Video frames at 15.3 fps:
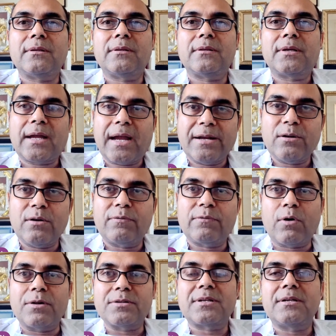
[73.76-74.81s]
the kind of
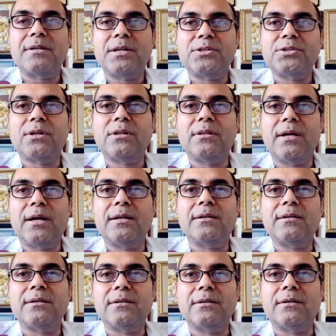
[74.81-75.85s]
consultation
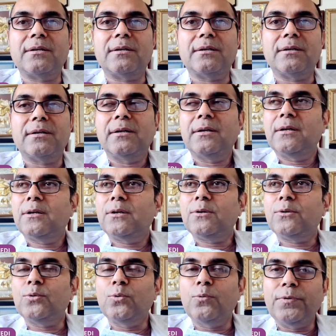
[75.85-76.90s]
that uh,
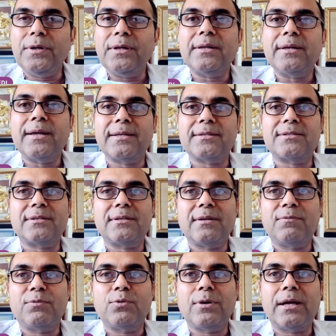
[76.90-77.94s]
you will get
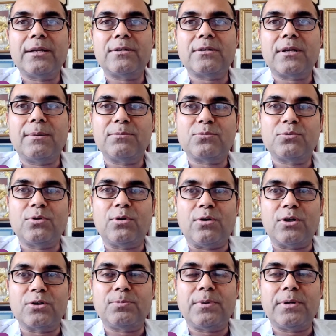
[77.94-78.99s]
if you had come to the
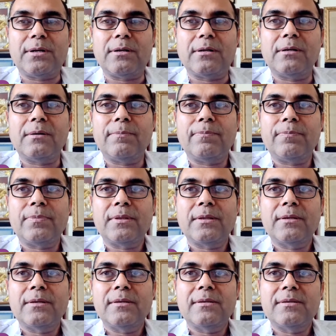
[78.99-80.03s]
hospital,
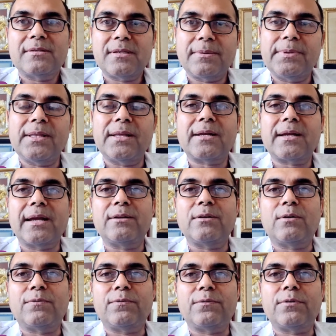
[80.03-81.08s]
similar kind
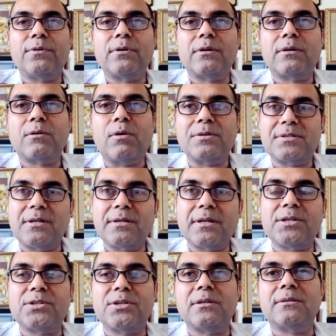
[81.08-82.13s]
of
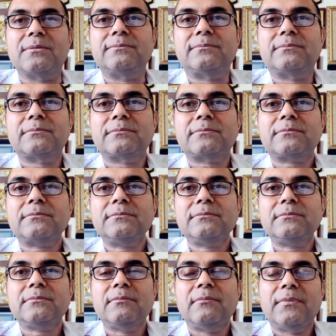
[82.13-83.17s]
consultation
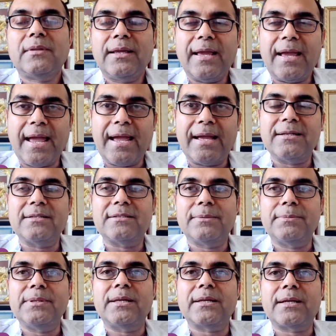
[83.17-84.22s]
and
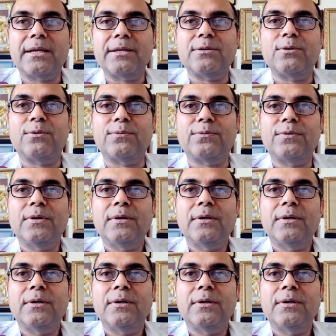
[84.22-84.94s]
similar kind of